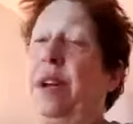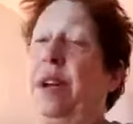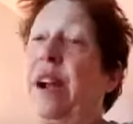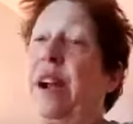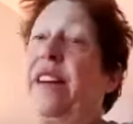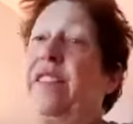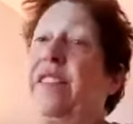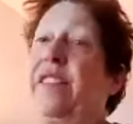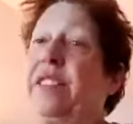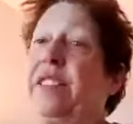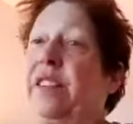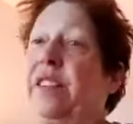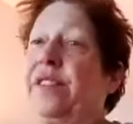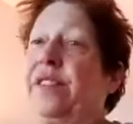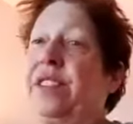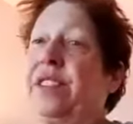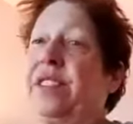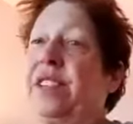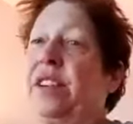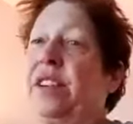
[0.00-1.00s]
obviously enough
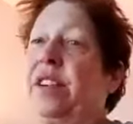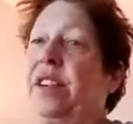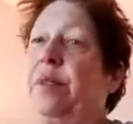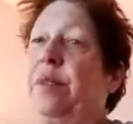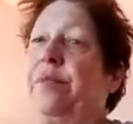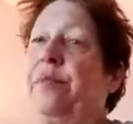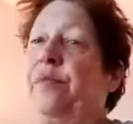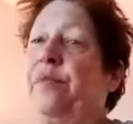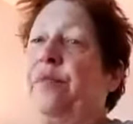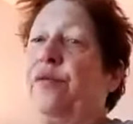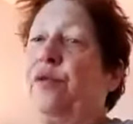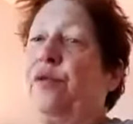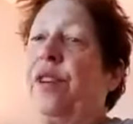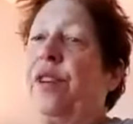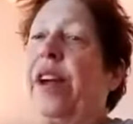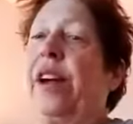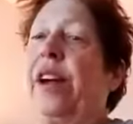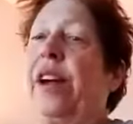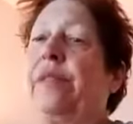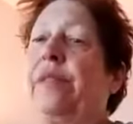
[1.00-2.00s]
to stand up for
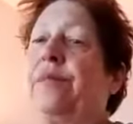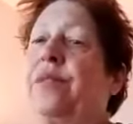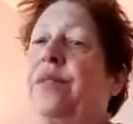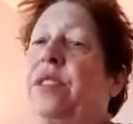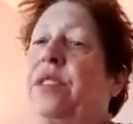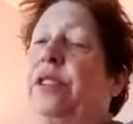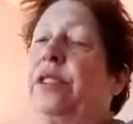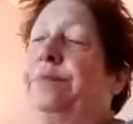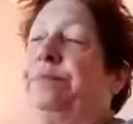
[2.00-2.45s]
that. So.